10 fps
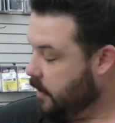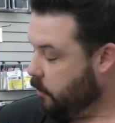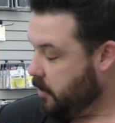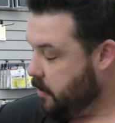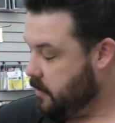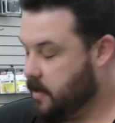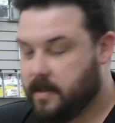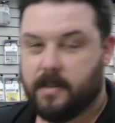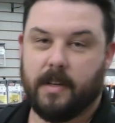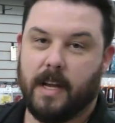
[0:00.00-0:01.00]
We're using
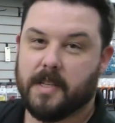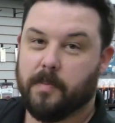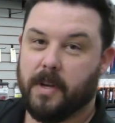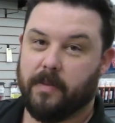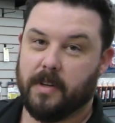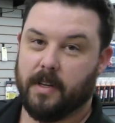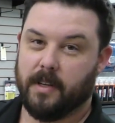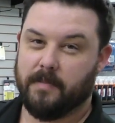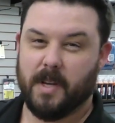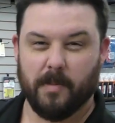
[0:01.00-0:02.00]
this as a bit of
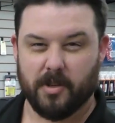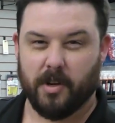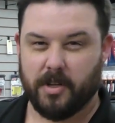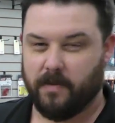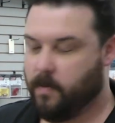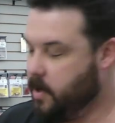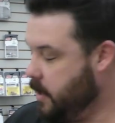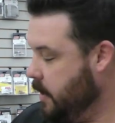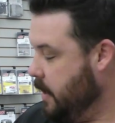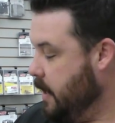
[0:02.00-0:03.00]
a demonstration for
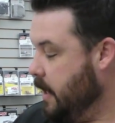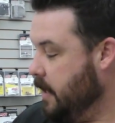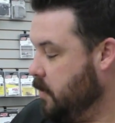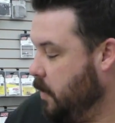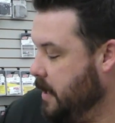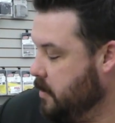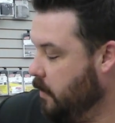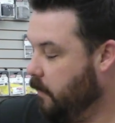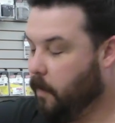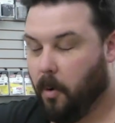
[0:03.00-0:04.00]
you. This one has
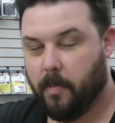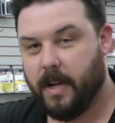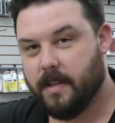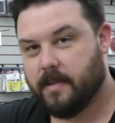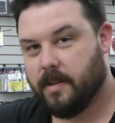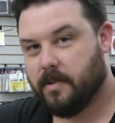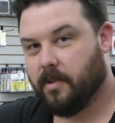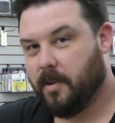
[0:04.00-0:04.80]
the 4-pin sensor